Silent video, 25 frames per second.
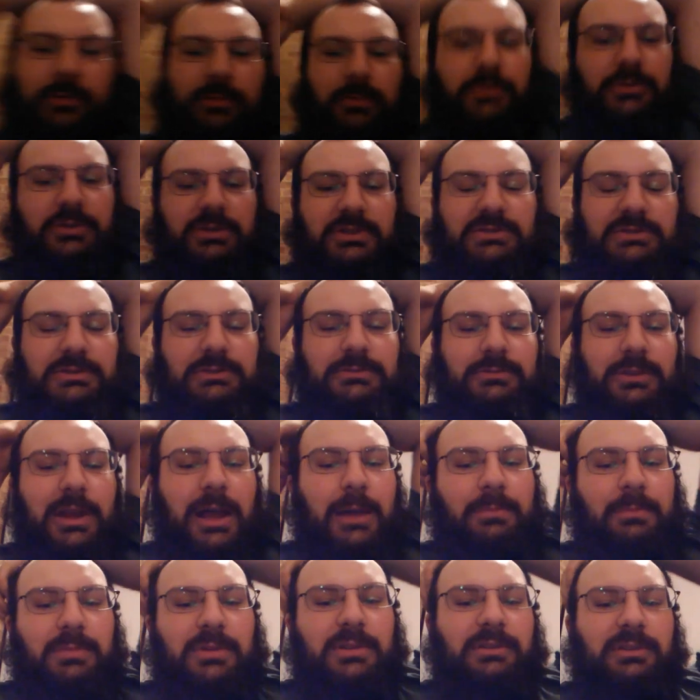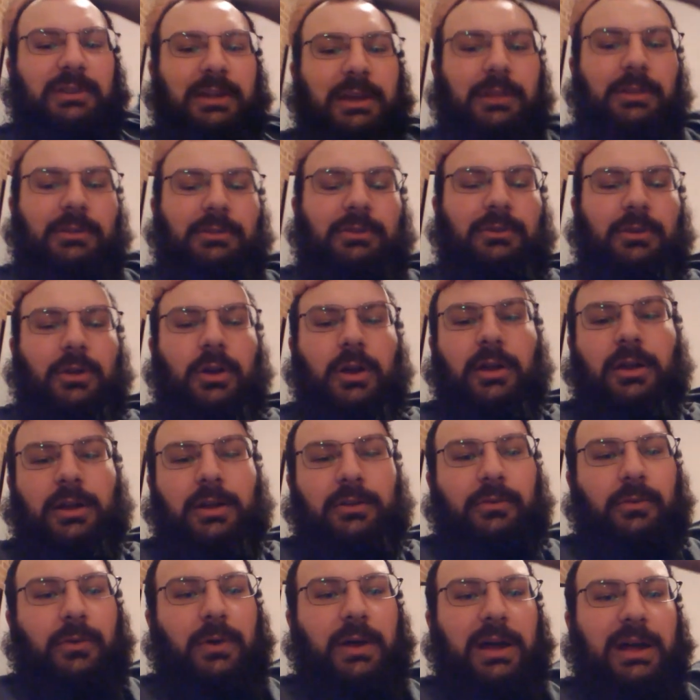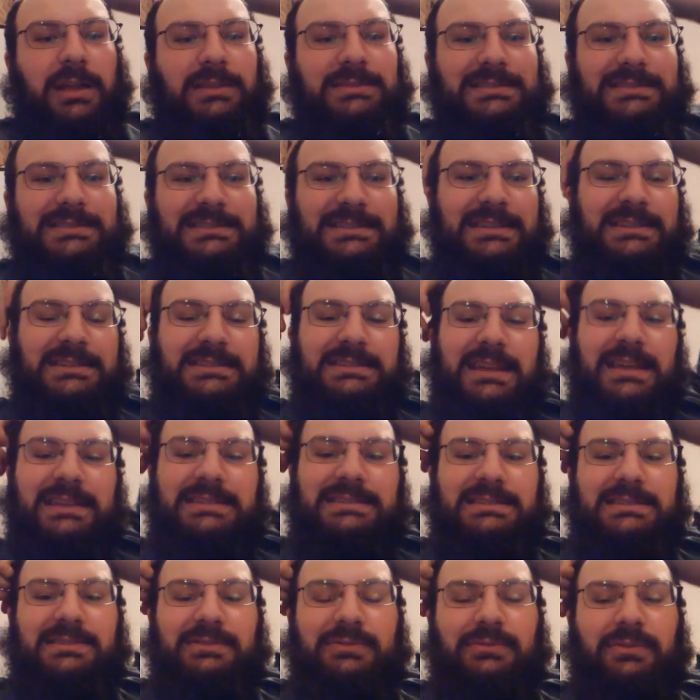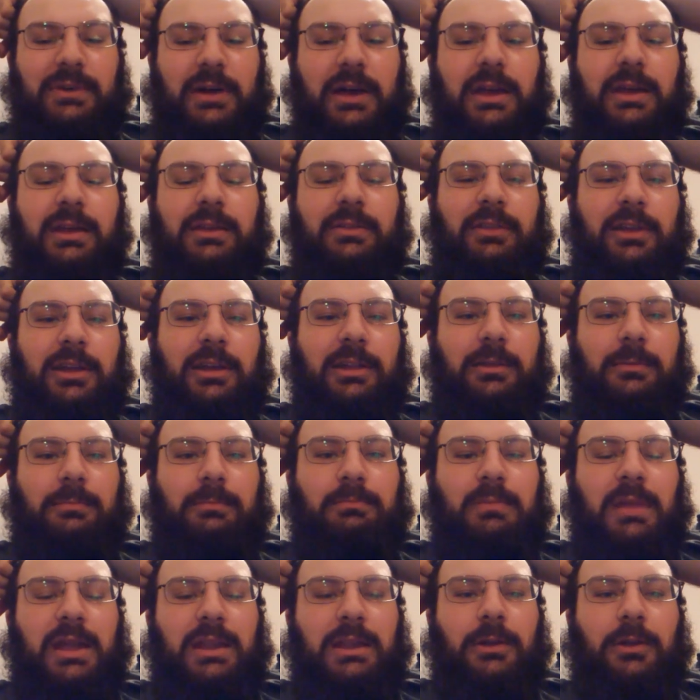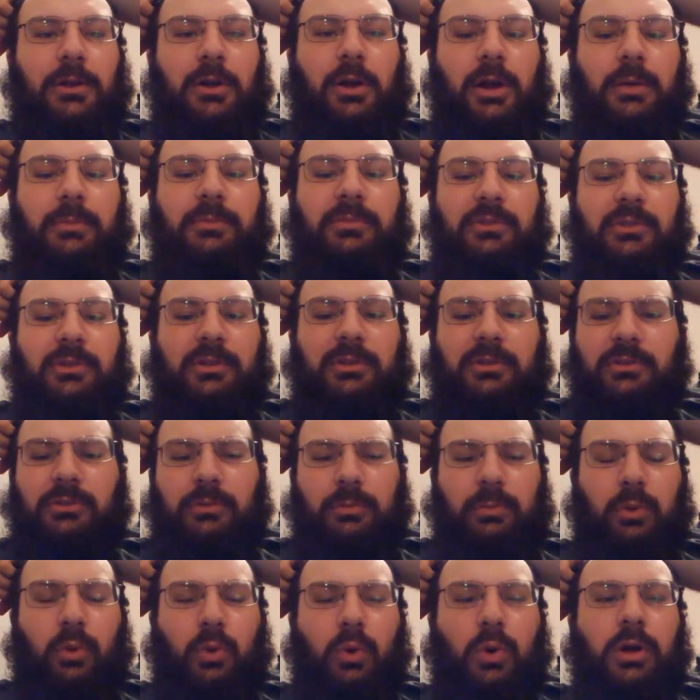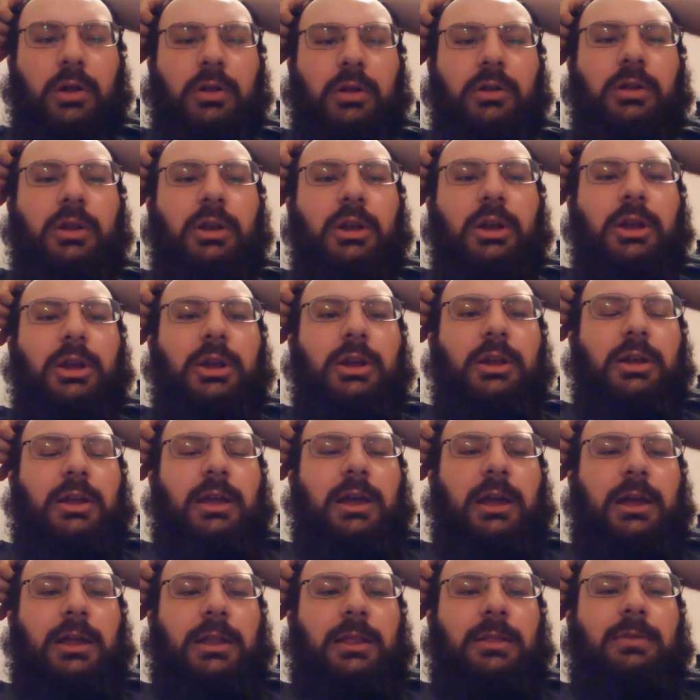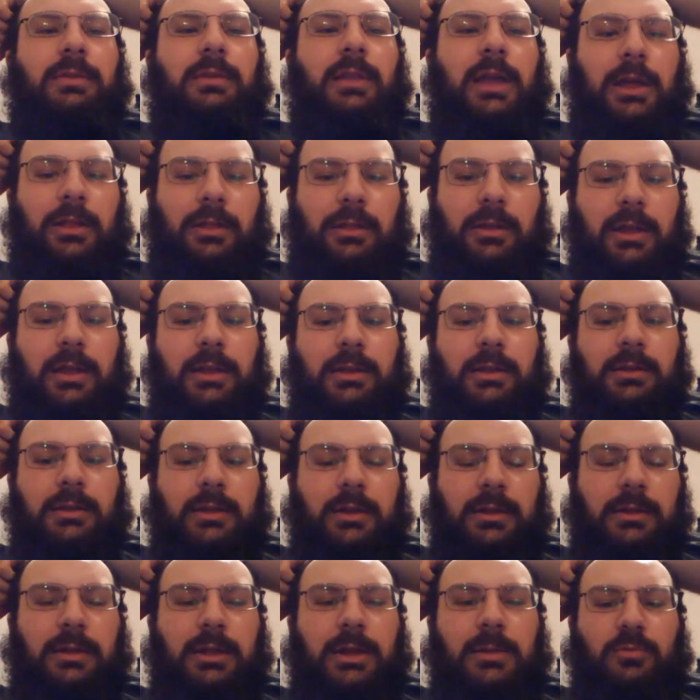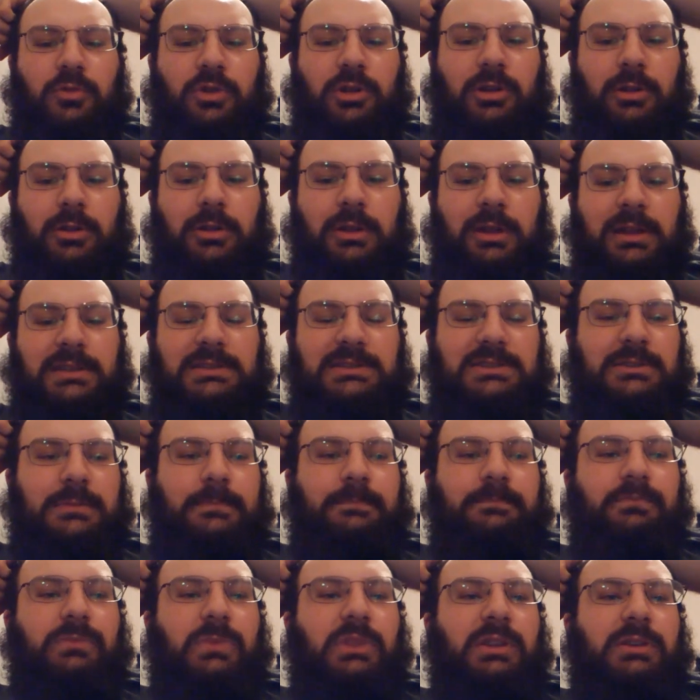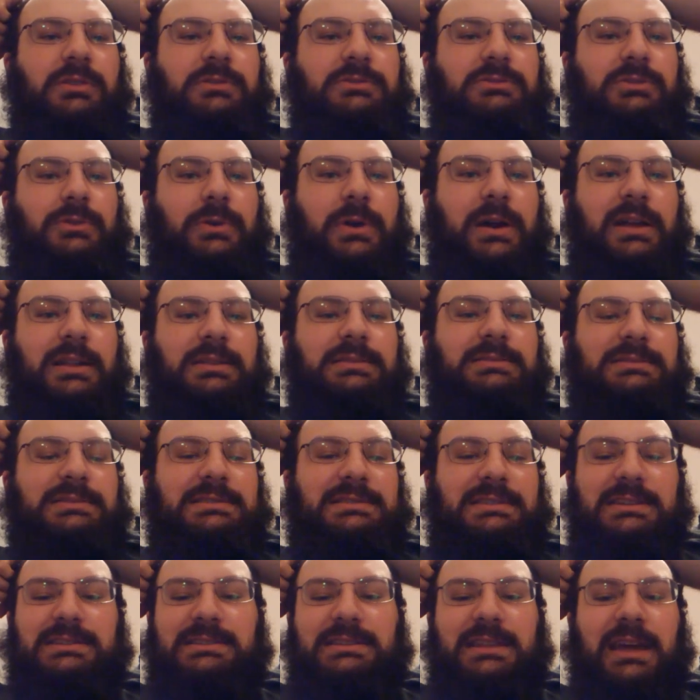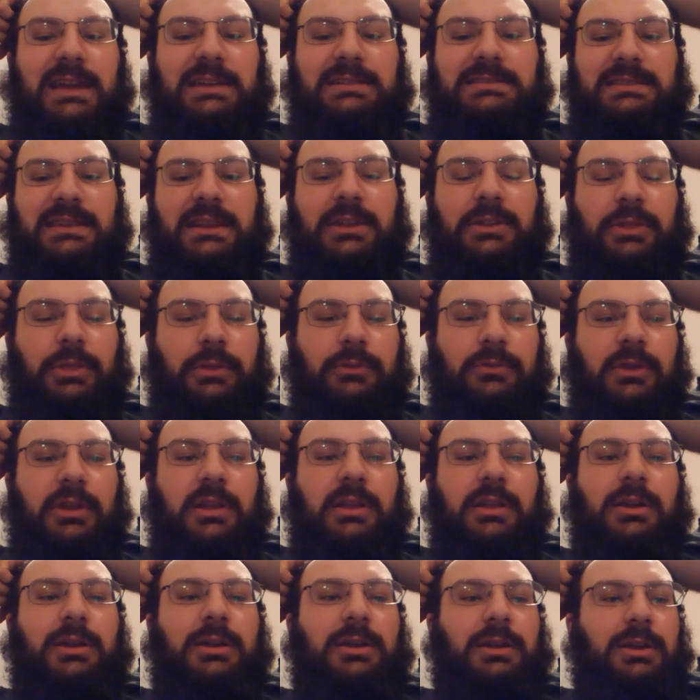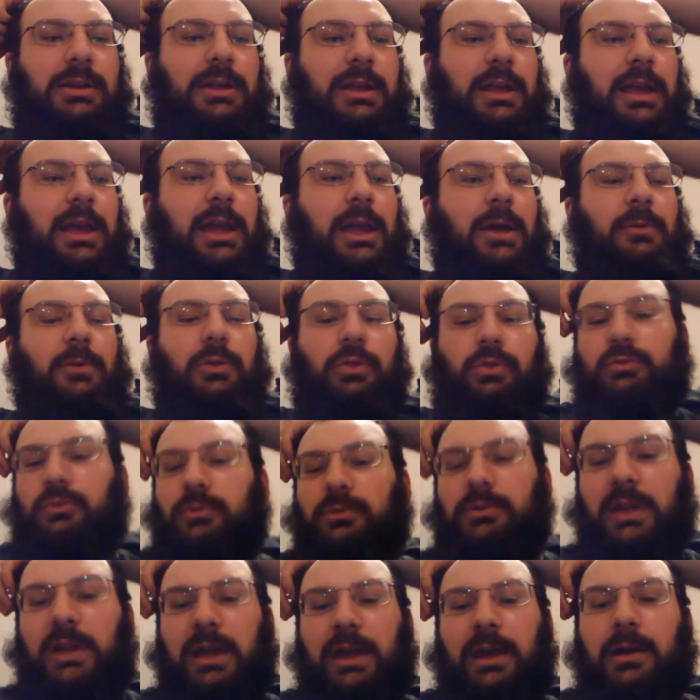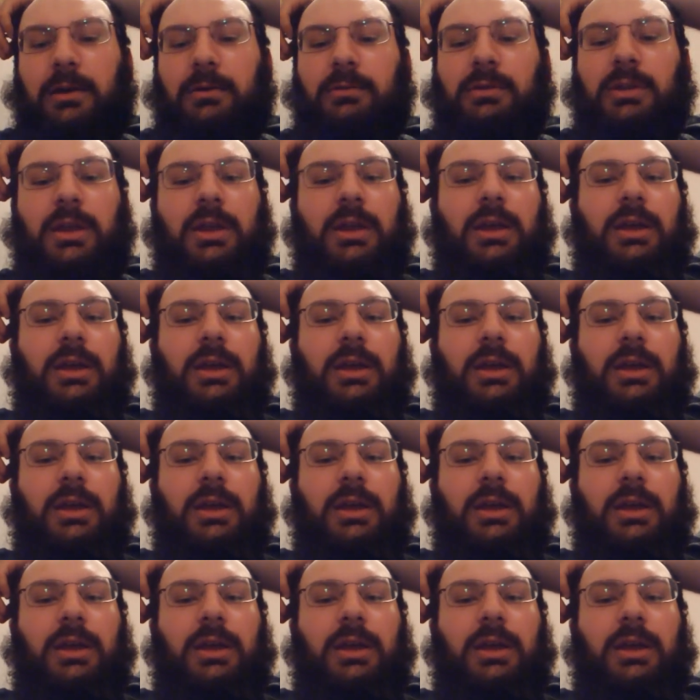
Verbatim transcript: was pretty easy to wrap into Elessar. So I had six dice in the fight because I had a men-at-arms and a support and, and uh, Imrahil against him. So I had six dice, he had three, and we threw down,